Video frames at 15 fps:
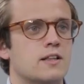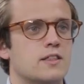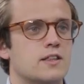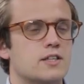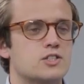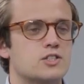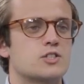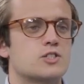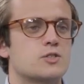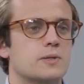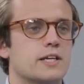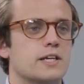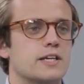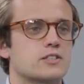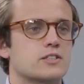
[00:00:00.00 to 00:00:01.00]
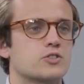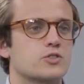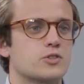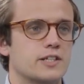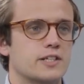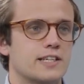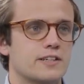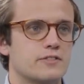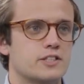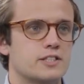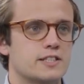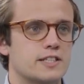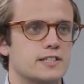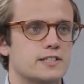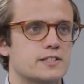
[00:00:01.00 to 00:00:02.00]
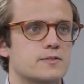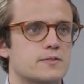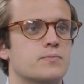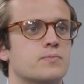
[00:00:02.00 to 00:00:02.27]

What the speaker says: This gentleman has chronic liver disease.